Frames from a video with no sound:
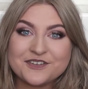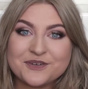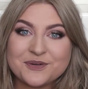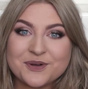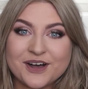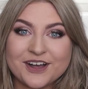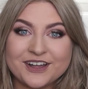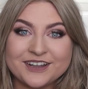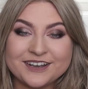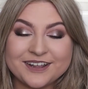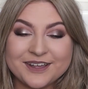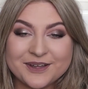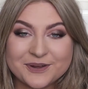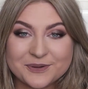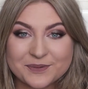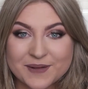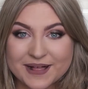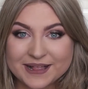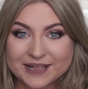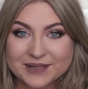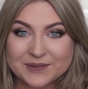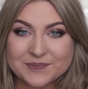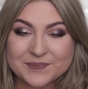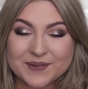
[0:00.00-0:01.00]
everyone,
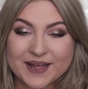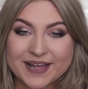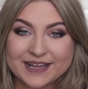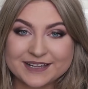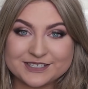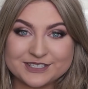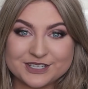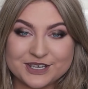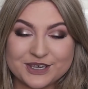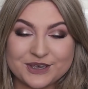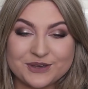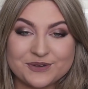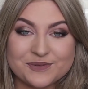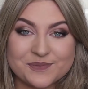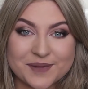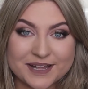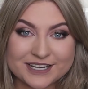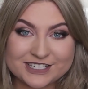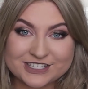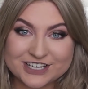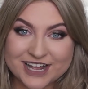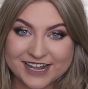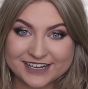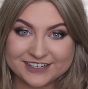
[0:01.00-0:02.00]
welcome back to my
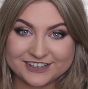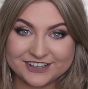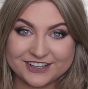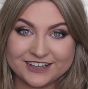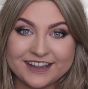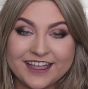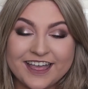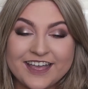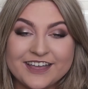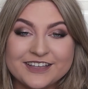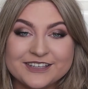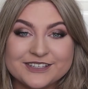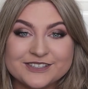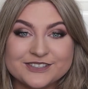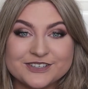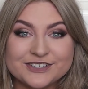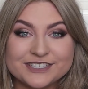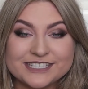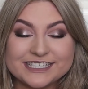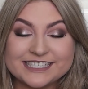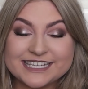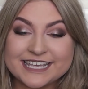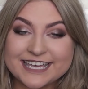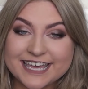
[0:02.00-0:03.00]
channel. So
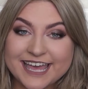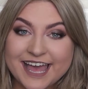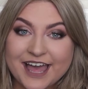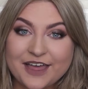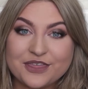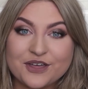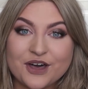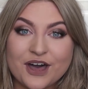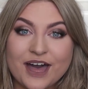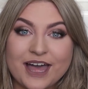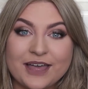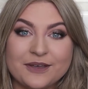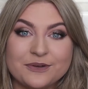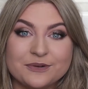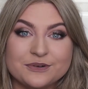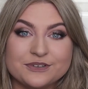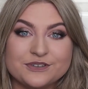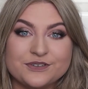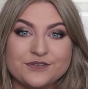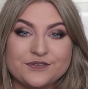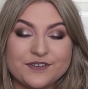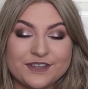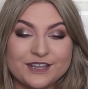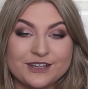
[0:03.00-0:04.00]
today I thought I would
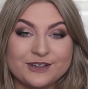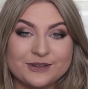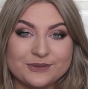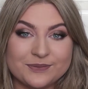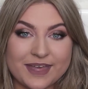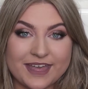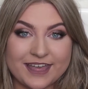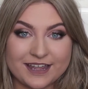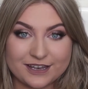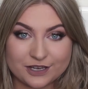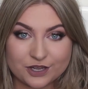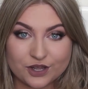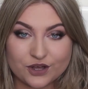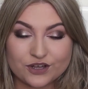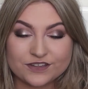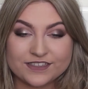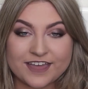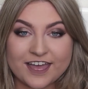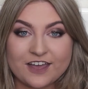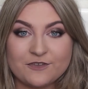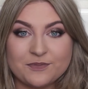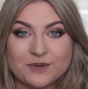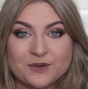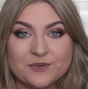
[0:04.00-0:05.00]
film a look
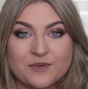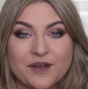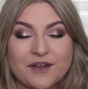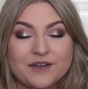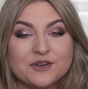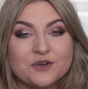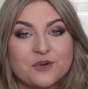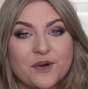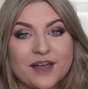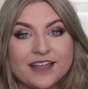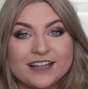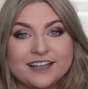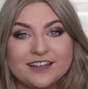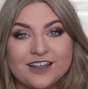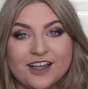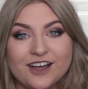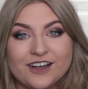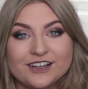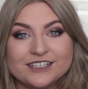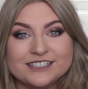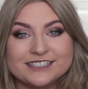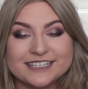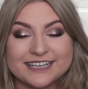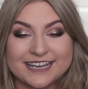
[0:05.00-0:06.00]
that I've been wearing quite a
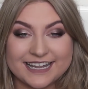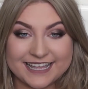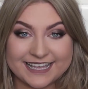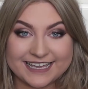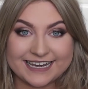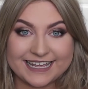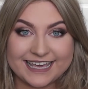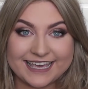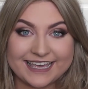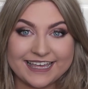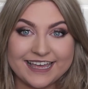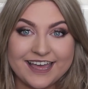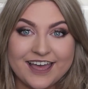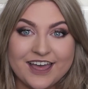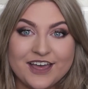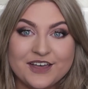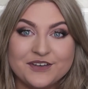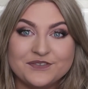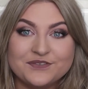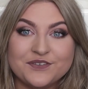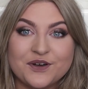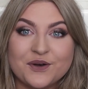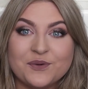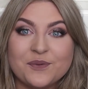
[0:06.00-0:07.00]
lot lately
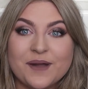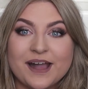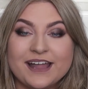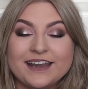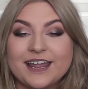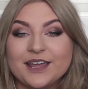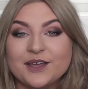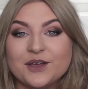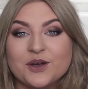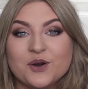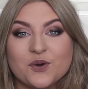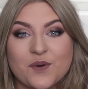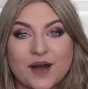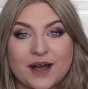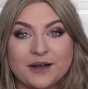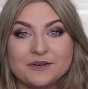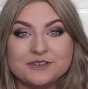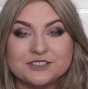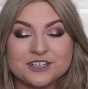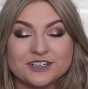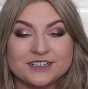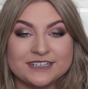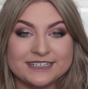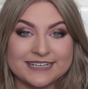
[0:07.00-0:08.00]
for when I go
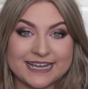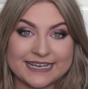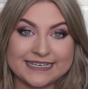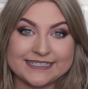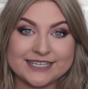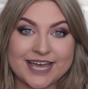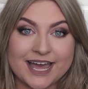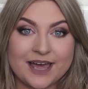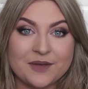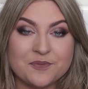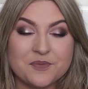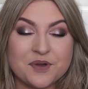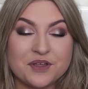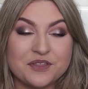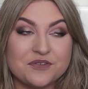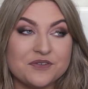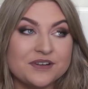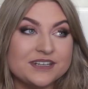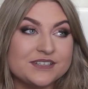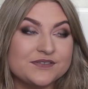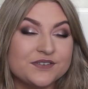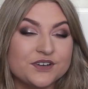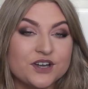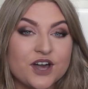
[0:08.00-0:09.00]
out on a night time, whether
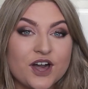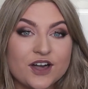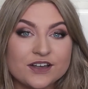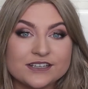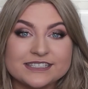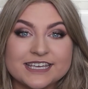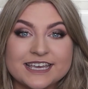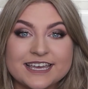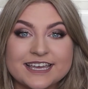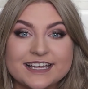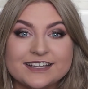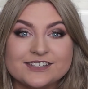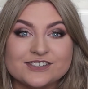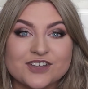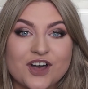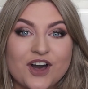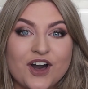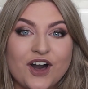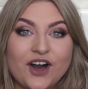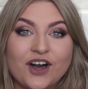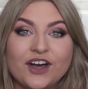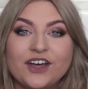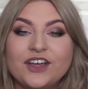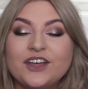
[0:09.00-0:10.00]
it's for cocktails
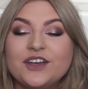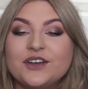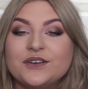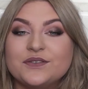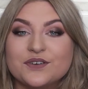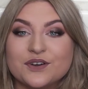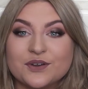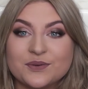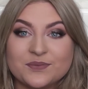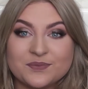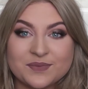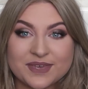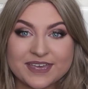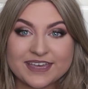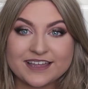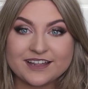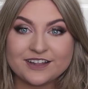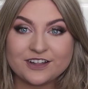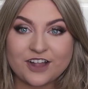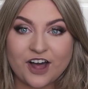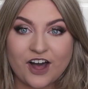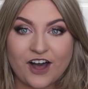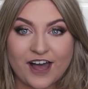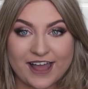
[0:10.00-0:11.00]
or for a
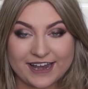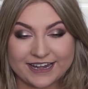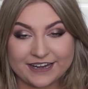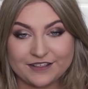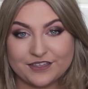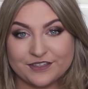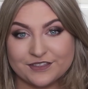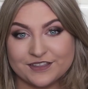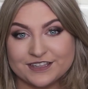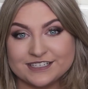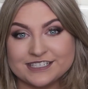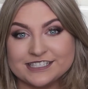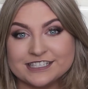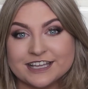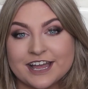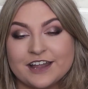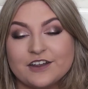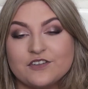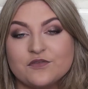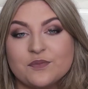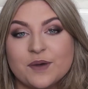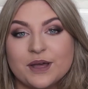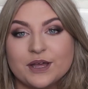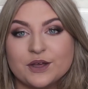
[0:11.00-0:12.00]
meal or anything. This is
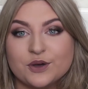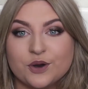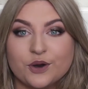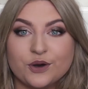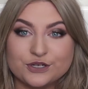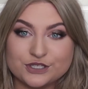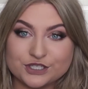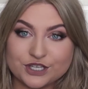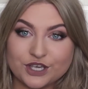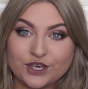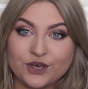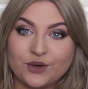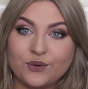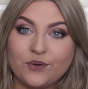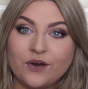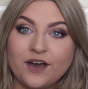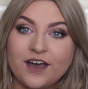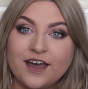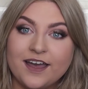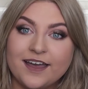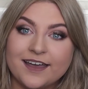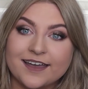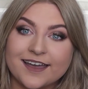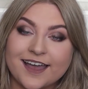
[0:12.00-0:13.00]
kind of my go-to
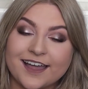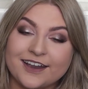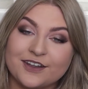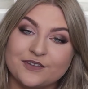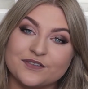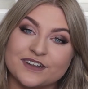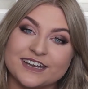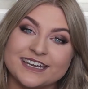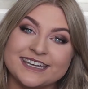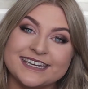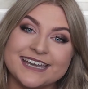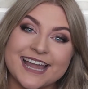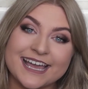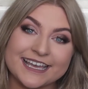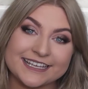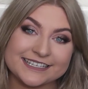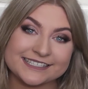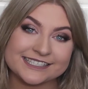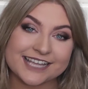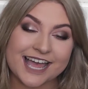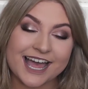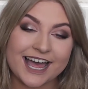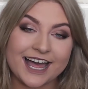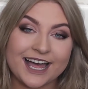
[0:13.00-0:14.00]
kind of
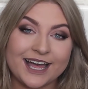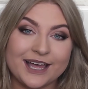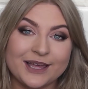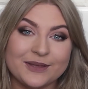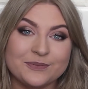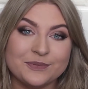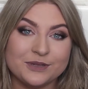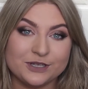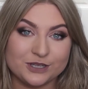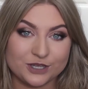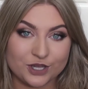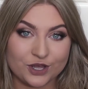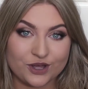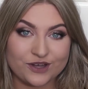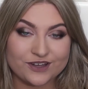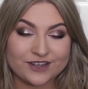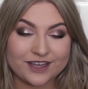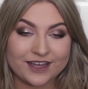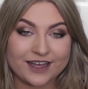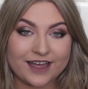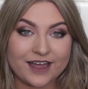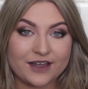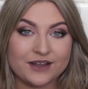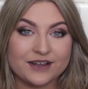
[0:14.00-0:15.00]
nighttime
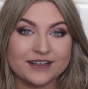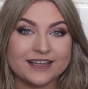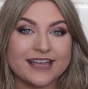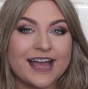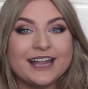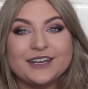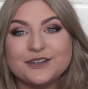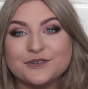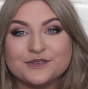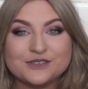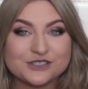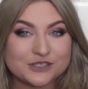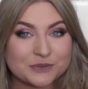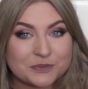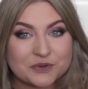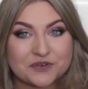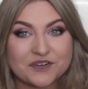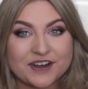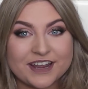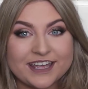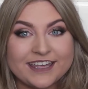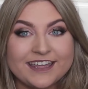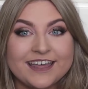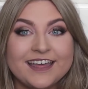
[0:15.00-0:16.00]
look, kind of
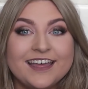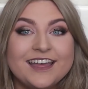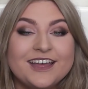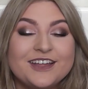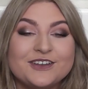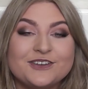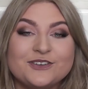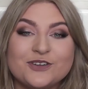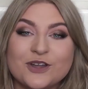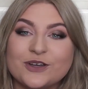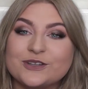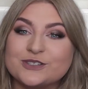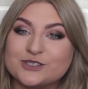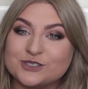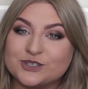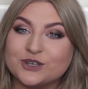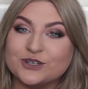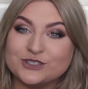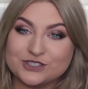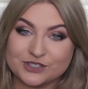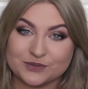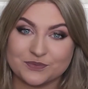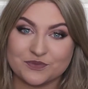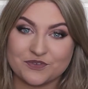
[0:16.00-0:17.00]
summery, not
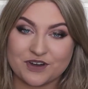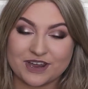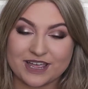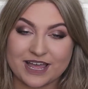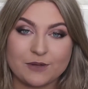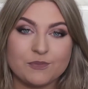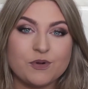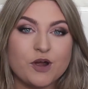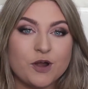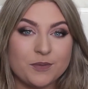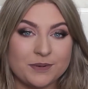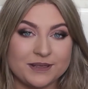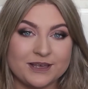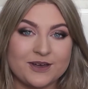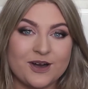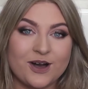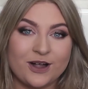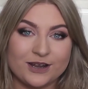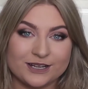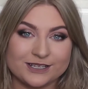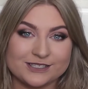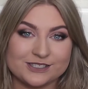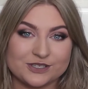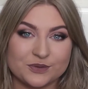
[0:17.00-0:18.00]
so summery. I'll probably
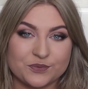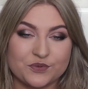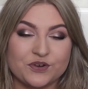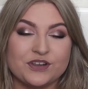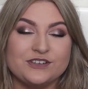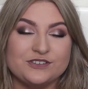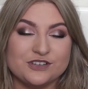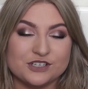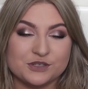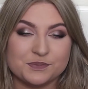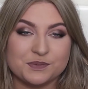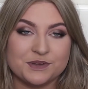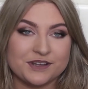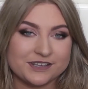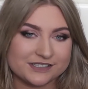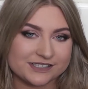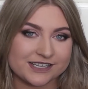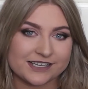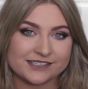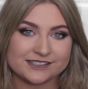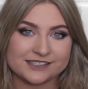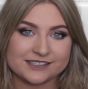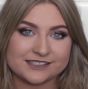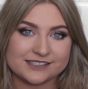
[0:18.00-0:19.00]
call it summery just because
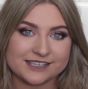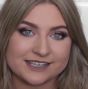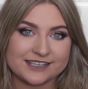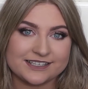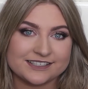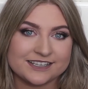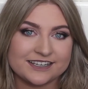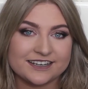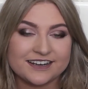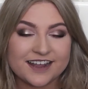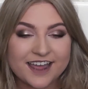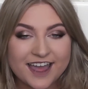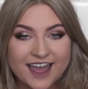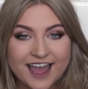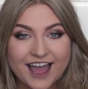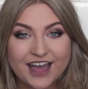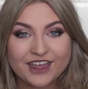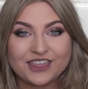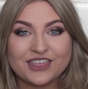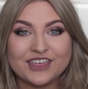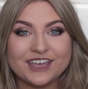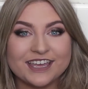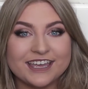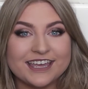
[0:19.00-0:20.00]
that's the season. I
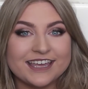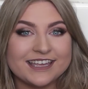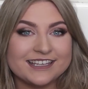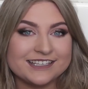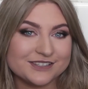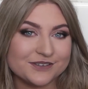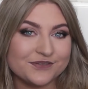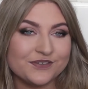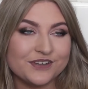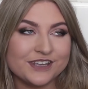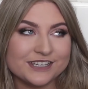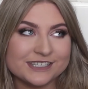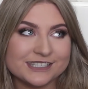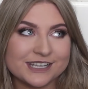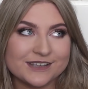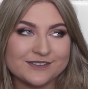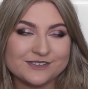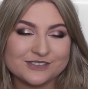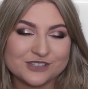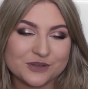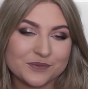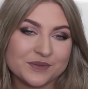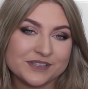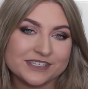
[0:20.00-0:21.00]
think it is the first day of
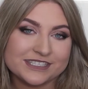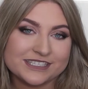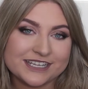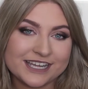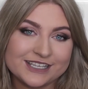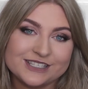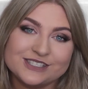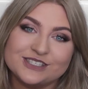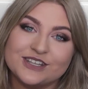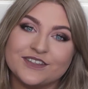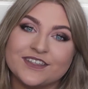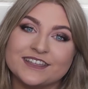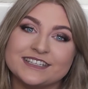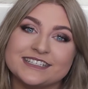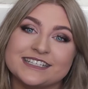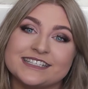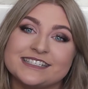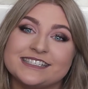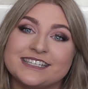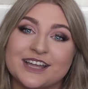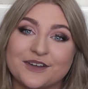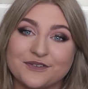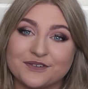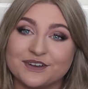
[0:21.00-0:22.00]
summer today, so this is
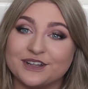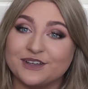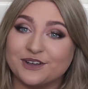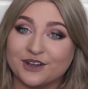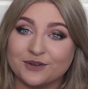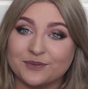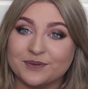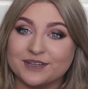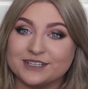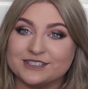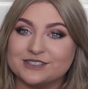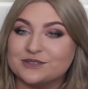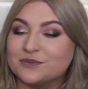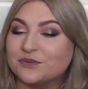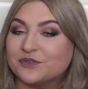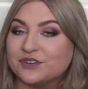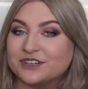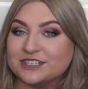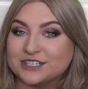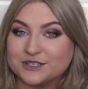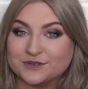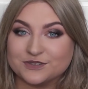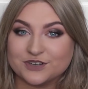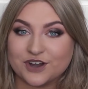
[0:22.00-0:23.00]
definitely going to be a
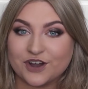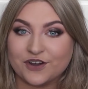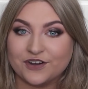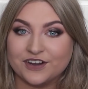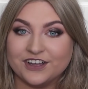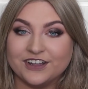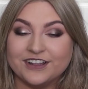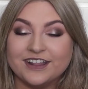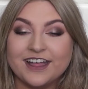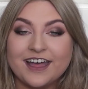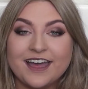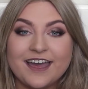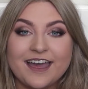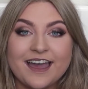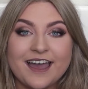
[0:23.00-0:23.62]
summery tutorial.